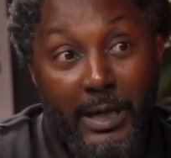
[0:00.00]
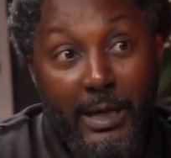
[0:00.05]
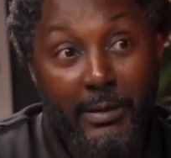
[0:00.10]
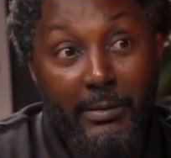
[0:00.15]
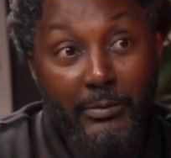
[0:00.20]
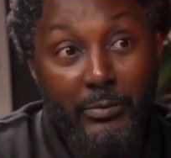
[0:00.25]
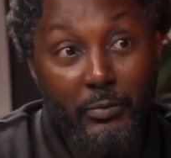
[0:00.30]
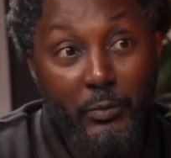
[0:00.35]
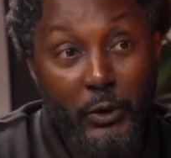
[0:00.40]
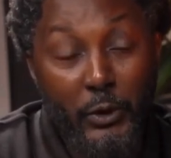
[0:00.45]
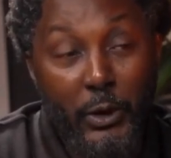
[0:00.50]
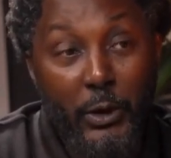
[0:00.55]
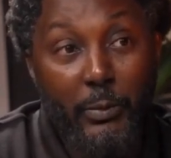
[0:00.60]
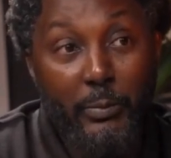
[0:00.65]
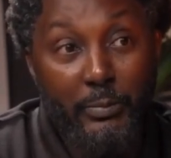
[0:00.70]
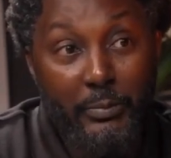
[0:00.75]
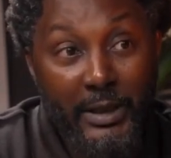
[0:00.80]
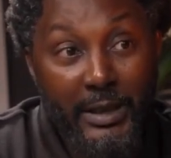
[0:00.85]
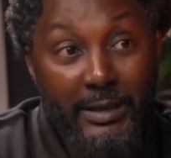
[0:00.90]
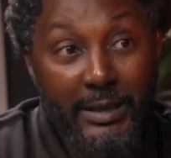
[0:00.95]
and,
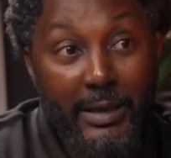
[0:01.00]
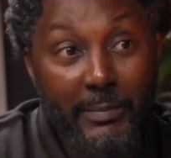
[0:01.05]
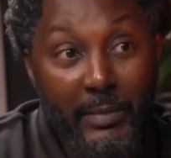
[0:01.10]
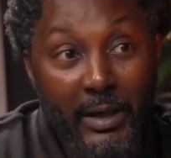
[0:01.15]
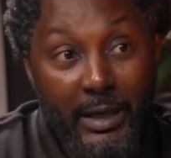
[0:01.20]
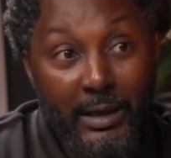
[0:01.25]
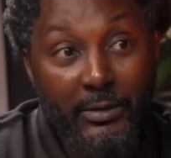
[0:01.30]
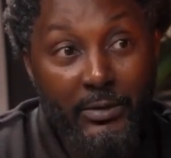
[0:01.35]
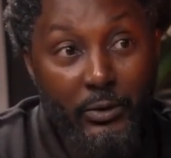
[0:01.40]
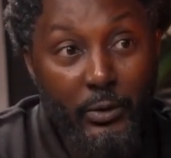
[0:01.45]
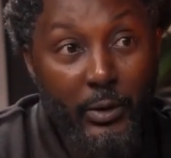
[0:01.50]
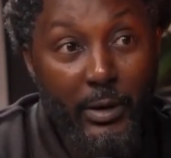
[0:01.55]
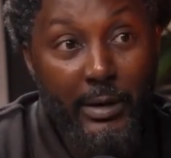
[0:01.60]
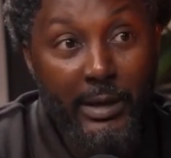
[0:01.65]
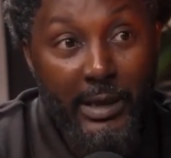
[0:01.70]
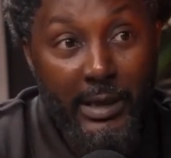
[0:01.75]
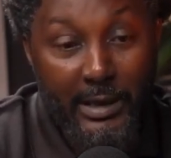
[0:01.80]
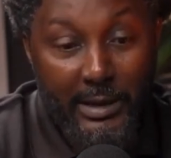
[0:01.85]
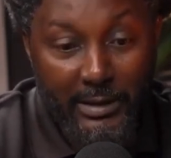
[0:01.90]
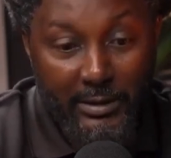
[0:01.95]
bring them into
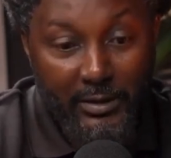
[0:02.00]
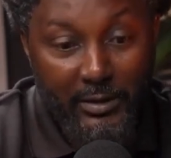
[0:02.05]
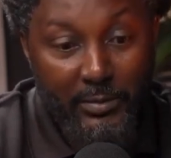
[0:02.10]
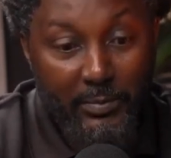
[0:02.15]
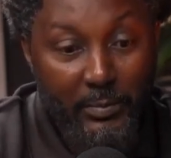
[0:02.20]
our